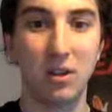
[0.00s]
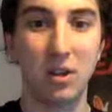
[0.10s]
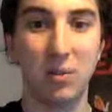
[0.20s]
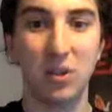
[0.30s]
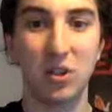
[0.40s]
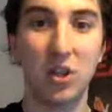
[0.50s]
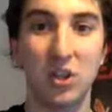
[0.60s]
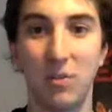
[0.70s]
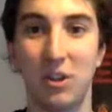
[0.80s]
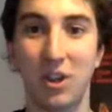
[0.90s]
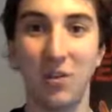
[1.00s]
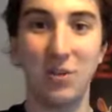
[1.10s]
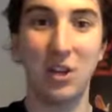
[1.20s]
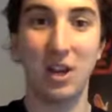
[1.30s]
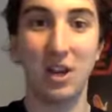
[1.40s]
little bit of searching music,
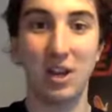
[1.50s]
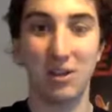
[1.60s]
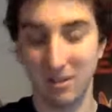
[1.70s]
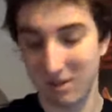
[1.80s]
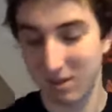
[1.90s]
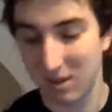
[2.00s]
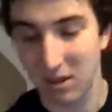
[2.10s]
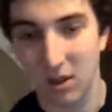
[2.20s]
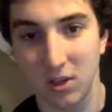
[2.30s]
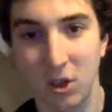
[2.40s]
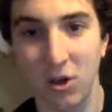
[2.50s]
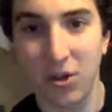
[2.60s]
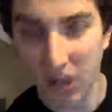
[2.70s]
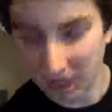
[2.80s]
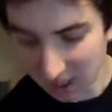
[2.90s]
hopefully you can hear that. So you've got
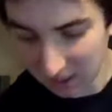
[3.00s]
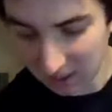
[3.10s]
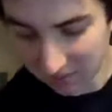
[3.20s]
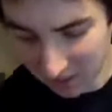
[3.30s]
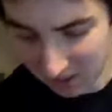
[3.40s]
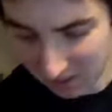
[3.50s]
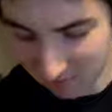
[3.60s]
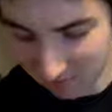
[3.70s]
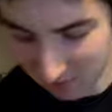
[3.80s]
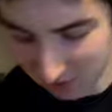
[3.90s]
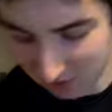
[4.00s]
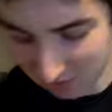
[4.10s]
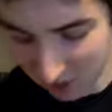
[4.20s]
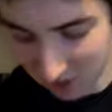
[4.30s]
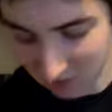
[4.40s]
30 seconds to find something
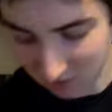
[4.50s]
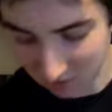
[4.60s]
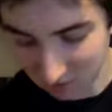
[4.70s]
round.